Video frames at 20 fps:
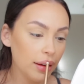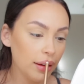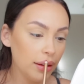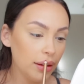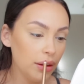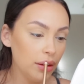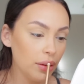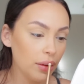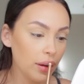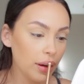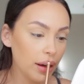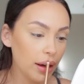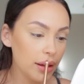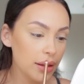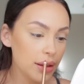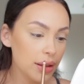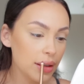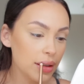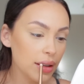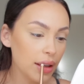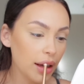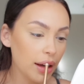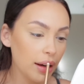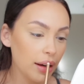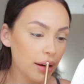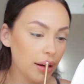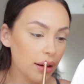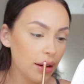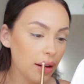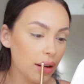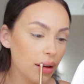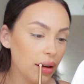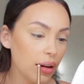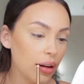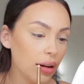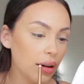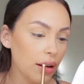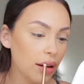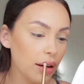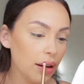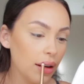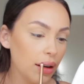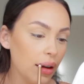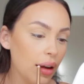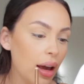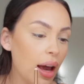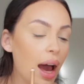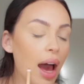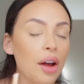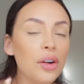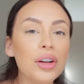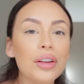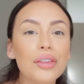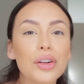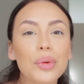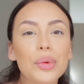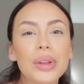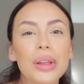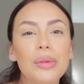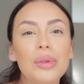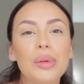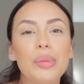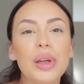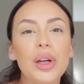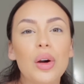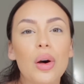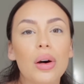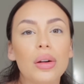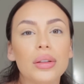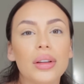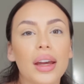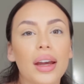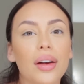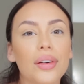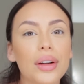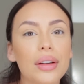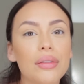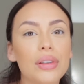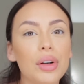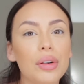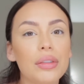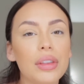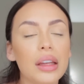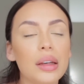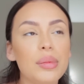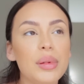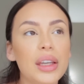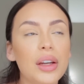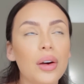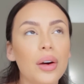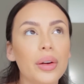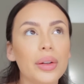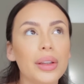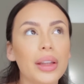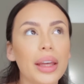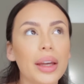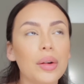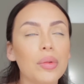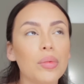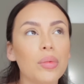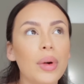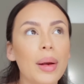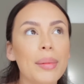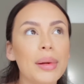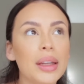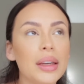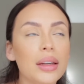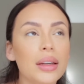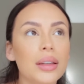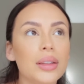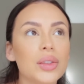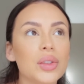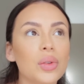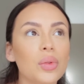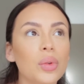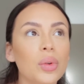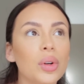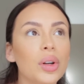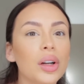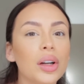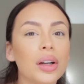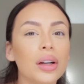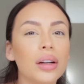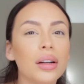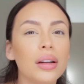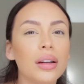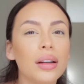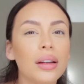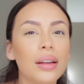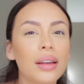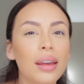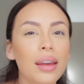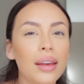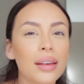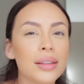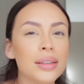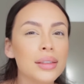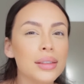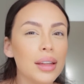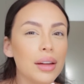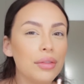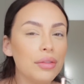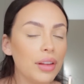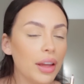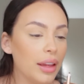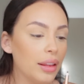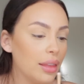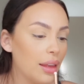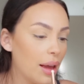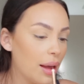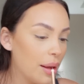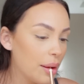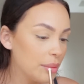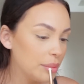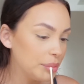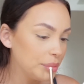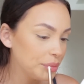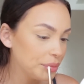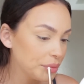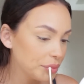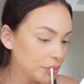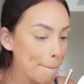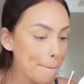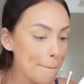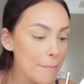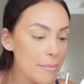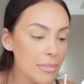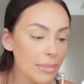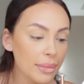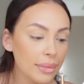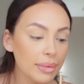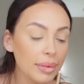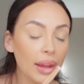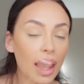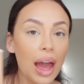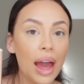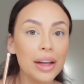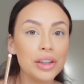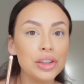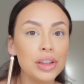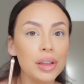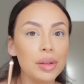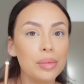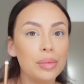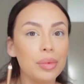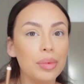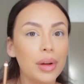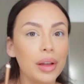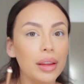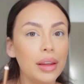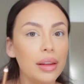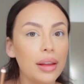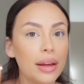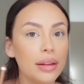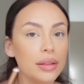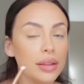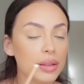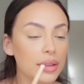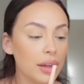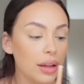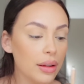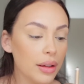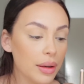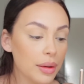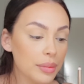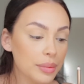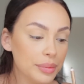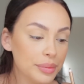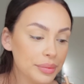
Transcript: your guys' like, I don't even know what they would be called. Like I don't even know if they'd be called like remedies or stuff like that. I actually really like this color.